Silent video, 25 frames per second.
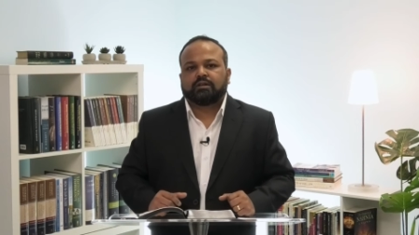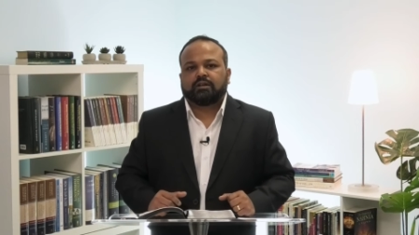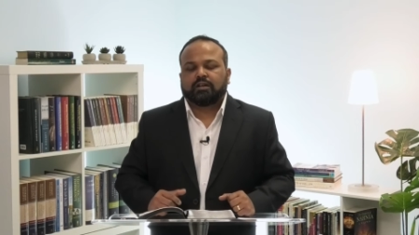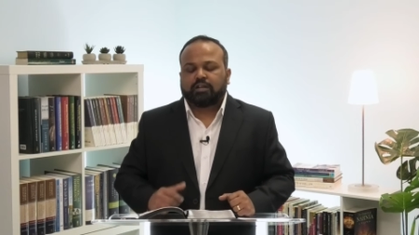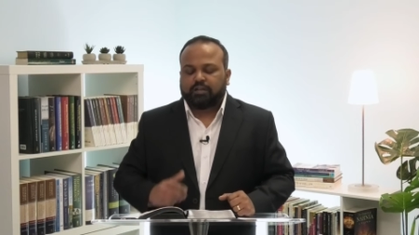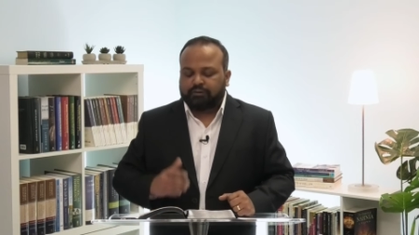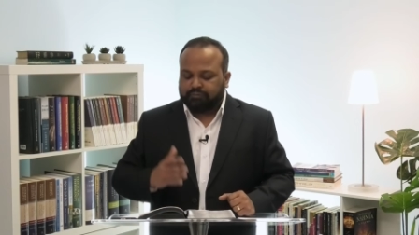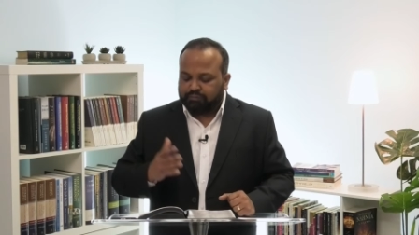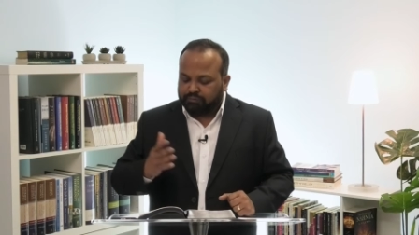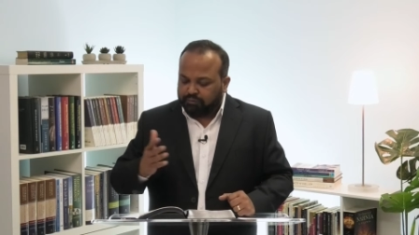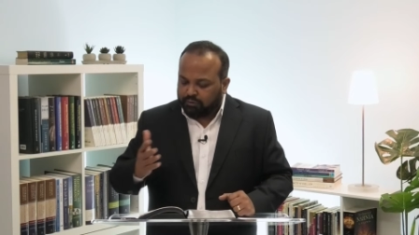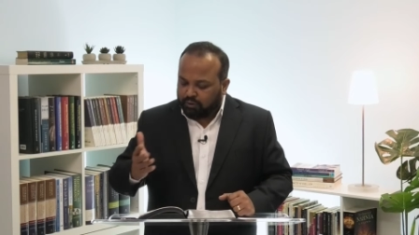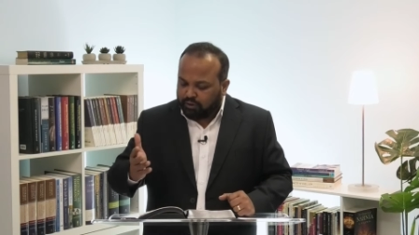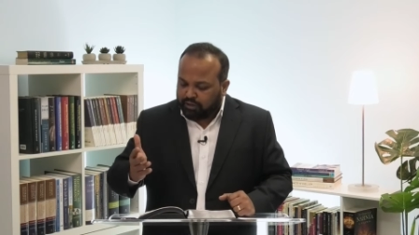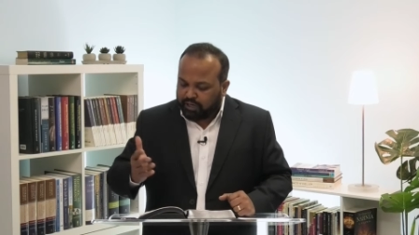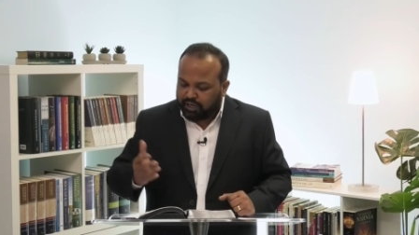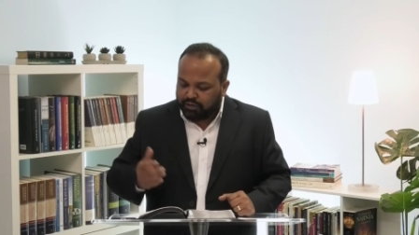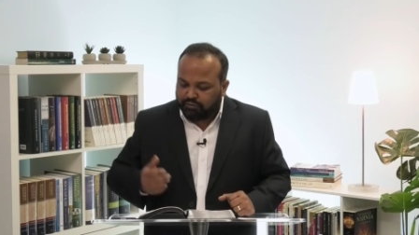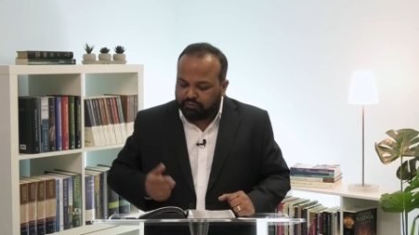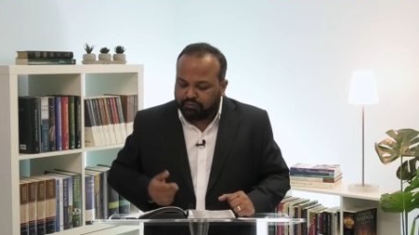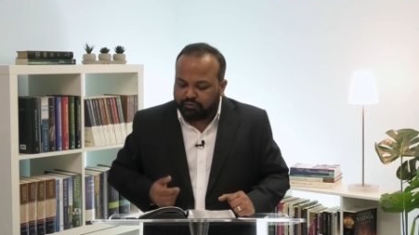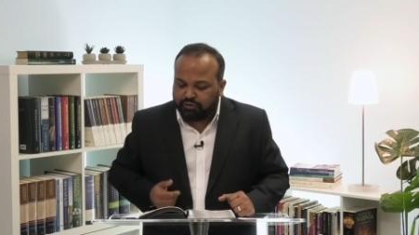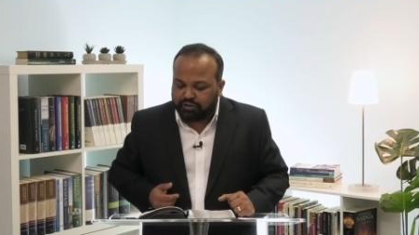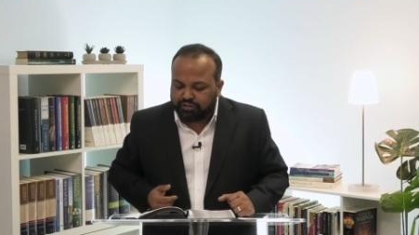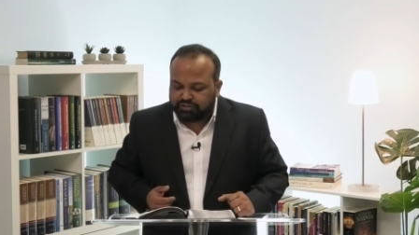And if you look
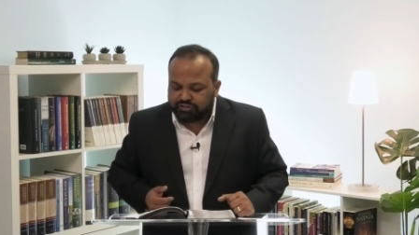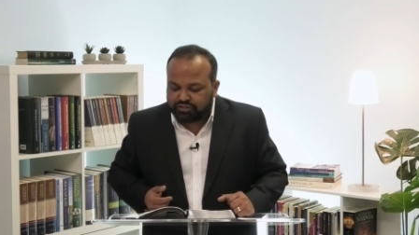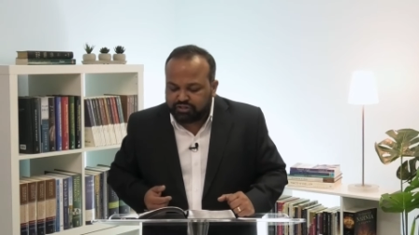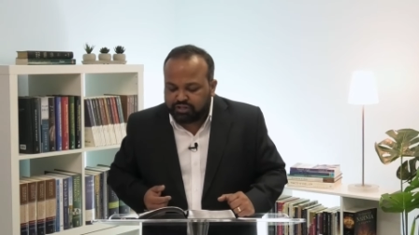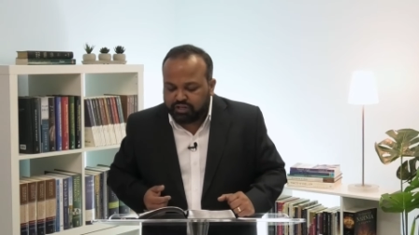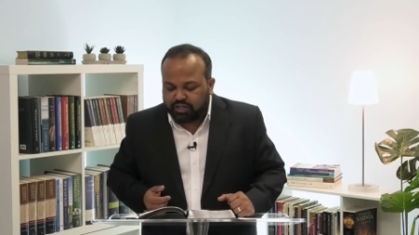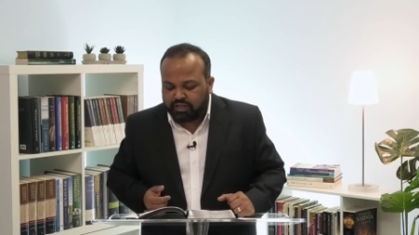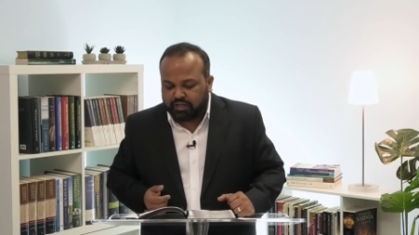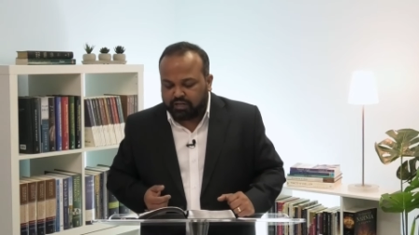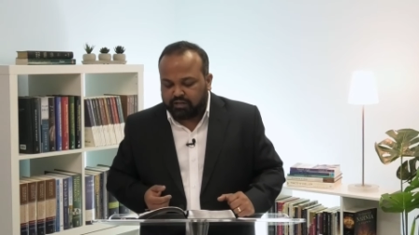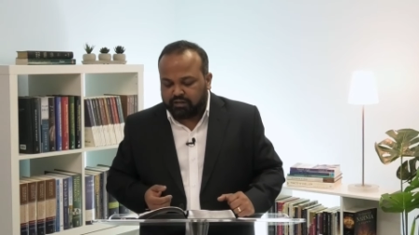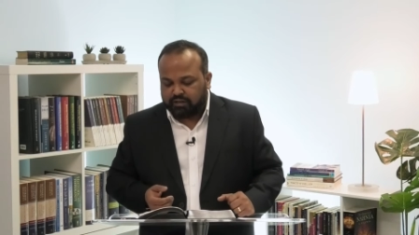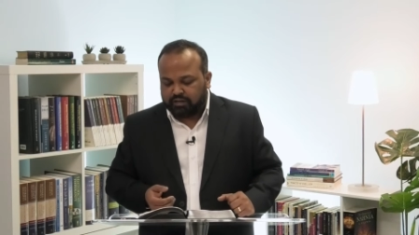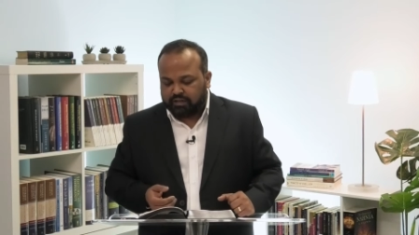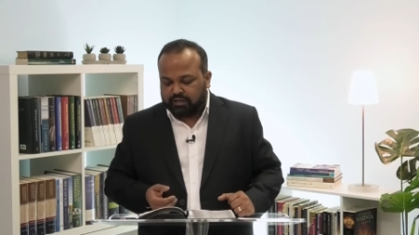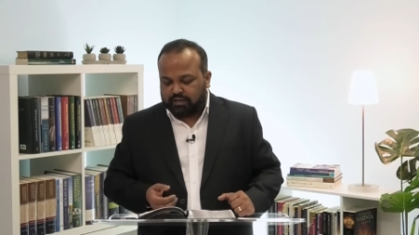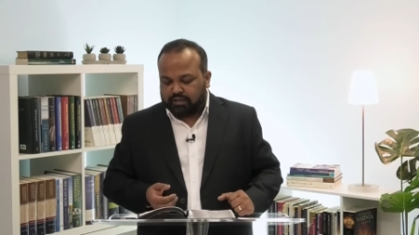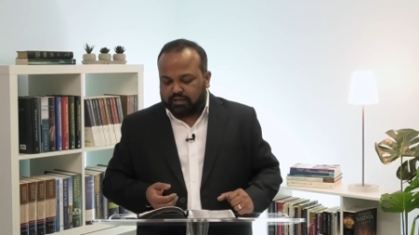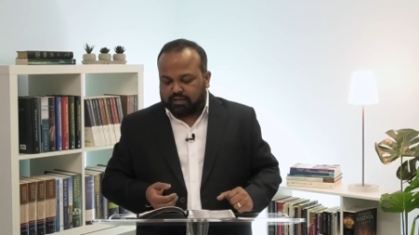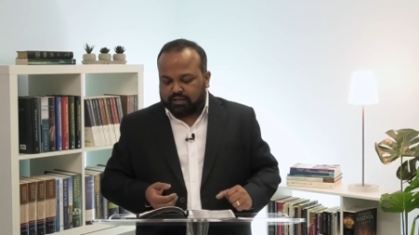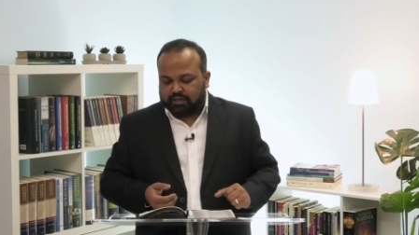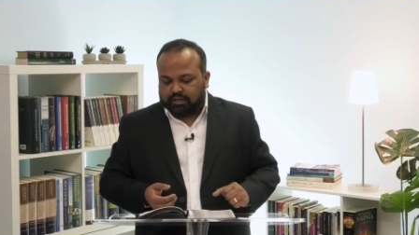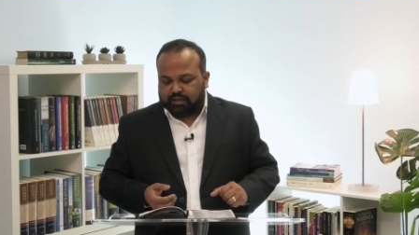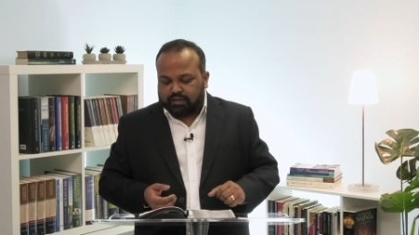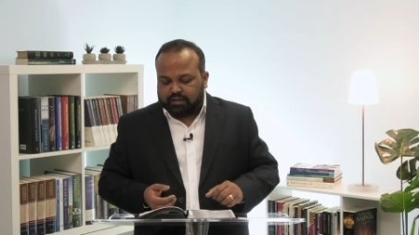at verse 10,
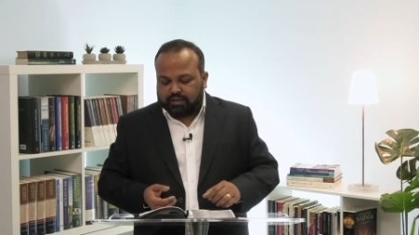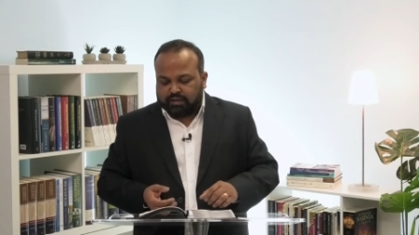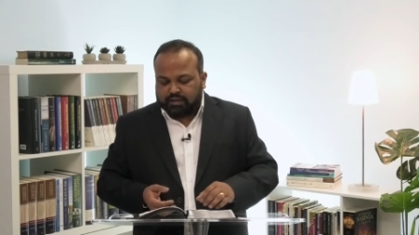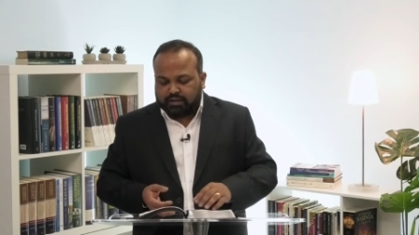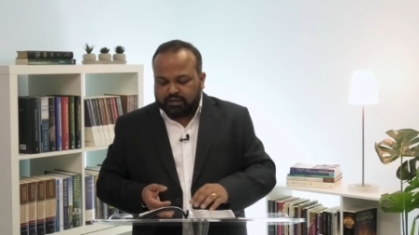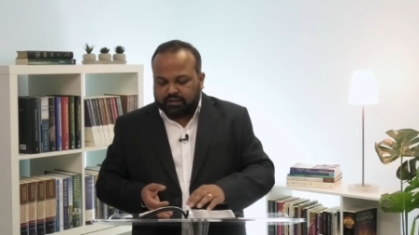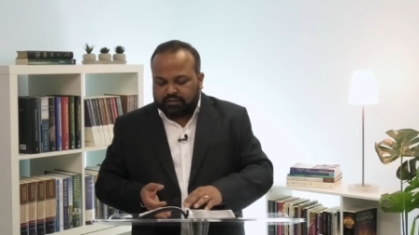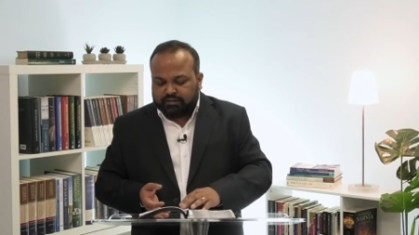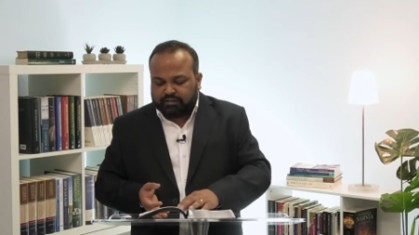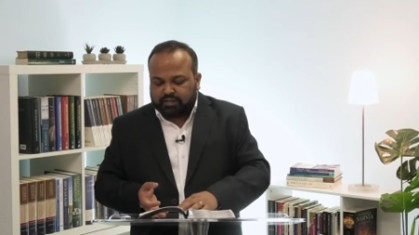he